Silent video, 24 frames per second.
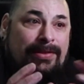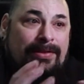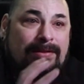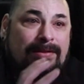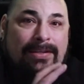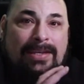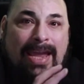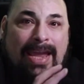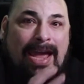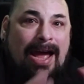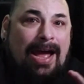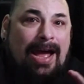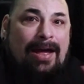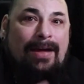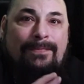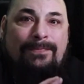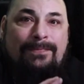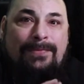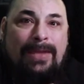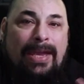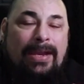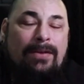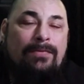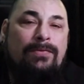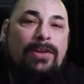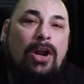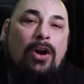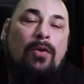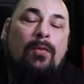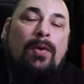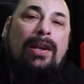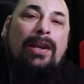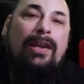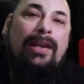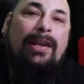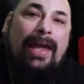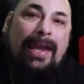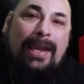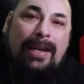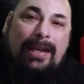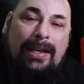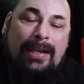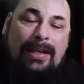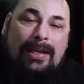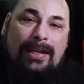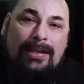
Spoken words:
yeah, they're related.